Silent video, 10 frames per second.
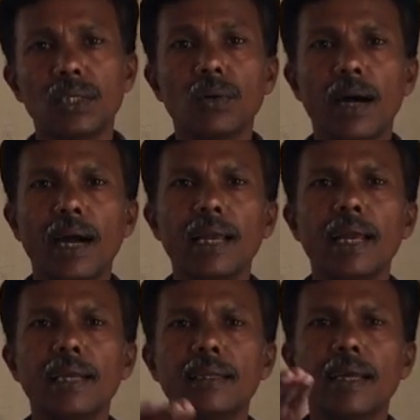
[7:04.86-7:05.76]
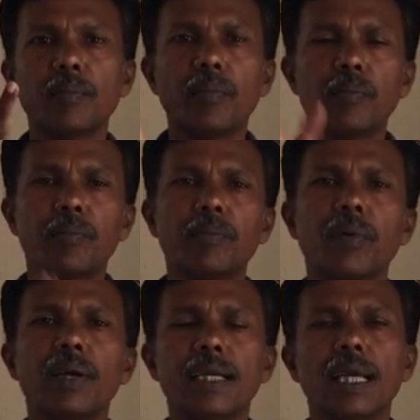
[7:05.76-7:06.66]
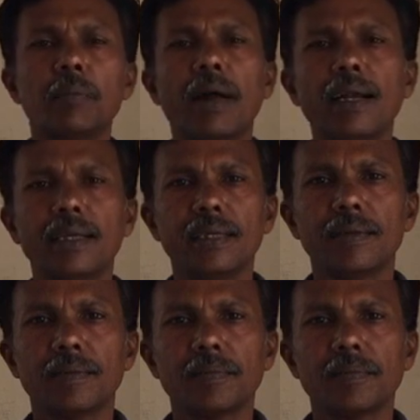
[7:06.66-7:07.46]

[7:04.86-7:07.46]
to highlight their political party.